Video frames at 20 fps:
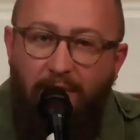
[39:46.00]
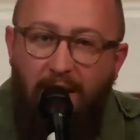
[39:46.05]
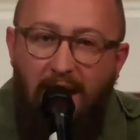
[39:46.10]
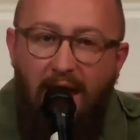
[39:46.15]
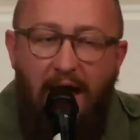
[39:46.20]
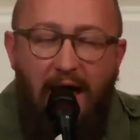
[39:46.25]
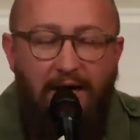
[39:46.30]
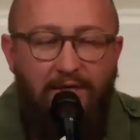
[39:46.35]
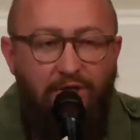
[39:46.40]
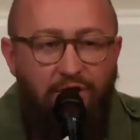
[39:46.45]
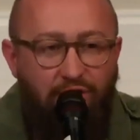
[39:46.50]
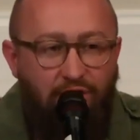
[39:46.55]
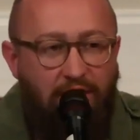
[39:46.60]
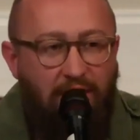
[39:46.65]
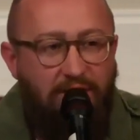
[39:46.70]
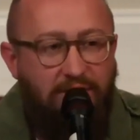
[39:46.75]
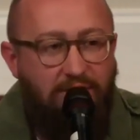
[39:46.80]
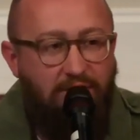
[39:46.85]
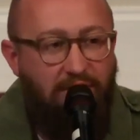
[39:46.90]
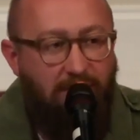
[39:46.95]
And
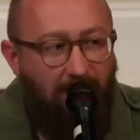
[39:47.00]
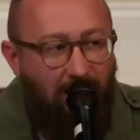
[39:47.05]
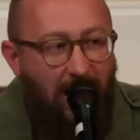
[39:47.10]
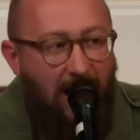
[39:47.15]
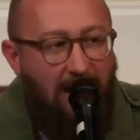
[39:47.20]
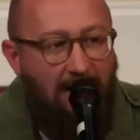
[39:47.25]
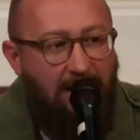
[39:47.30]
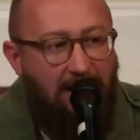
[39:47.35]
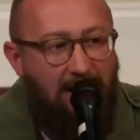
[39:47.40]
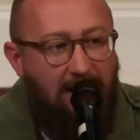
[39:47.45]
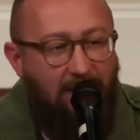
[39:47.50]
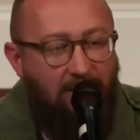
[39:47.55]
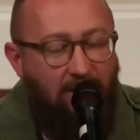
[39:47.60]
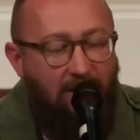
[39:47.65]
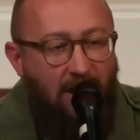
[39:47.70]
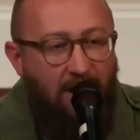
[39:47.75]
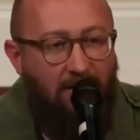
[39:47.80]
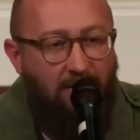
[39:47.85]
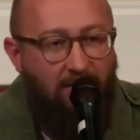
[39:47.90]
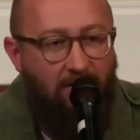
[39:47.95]
just like he had
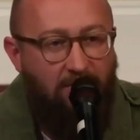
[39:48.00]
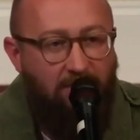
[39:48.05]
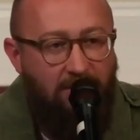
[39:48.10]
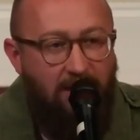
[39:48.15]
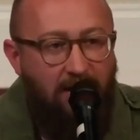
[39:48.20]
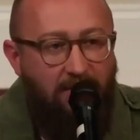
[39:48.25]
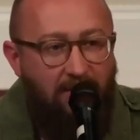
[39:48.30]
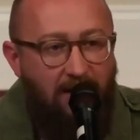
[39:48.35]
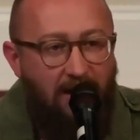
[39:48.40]
conquered death,